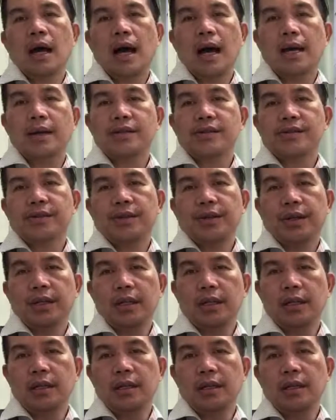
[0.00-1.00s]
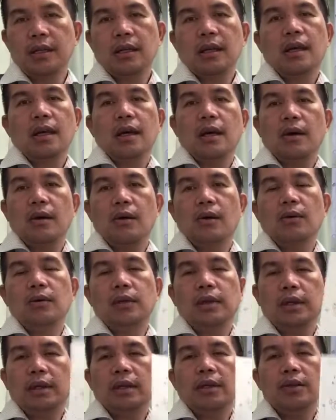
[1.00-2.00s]
answer key,
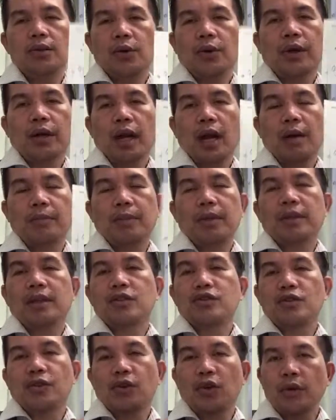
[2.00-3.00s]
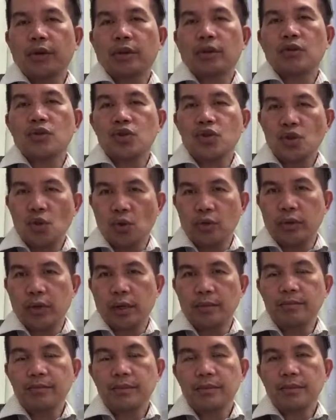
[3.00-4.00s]
only your copy that you're going to show
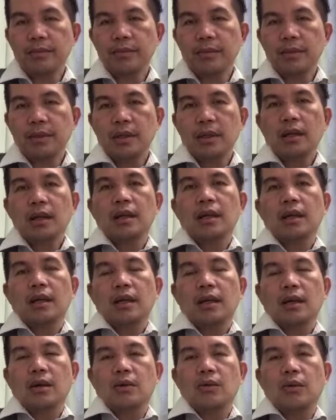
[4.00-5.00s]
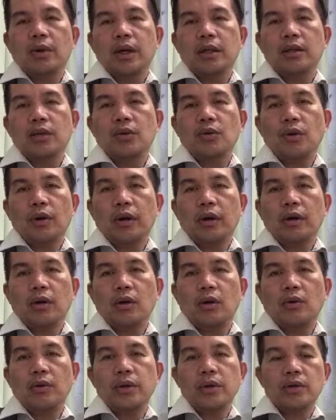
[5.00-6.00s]
them when you are
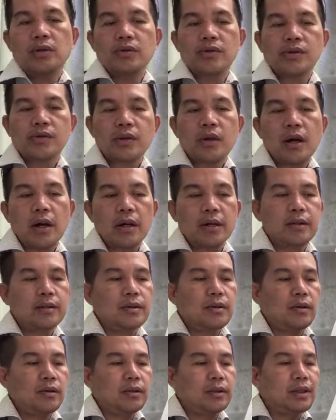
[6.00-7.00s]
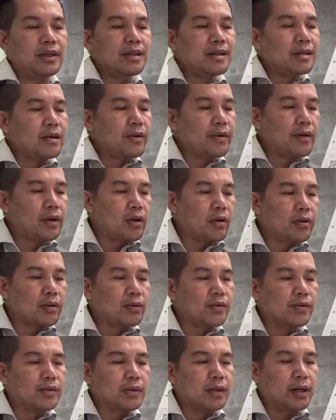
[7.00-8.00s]
going to start. So this is how we're going
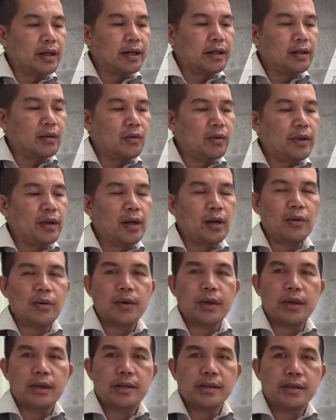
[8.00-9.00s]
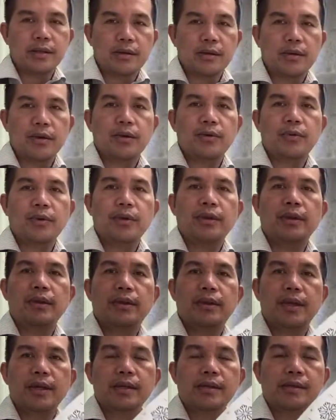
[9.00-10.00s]
to start with the quiz, or with
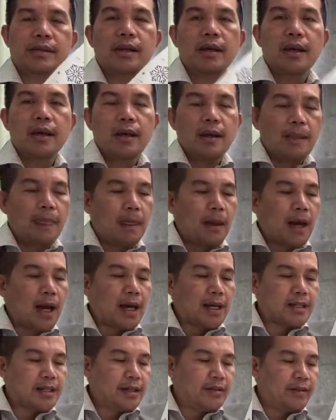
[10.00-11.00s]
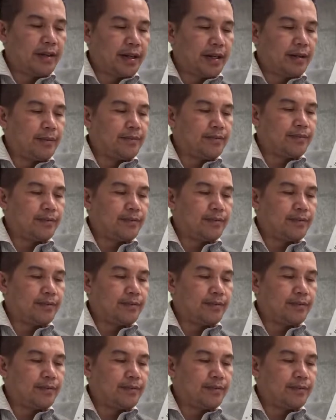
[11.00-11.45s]
this activity.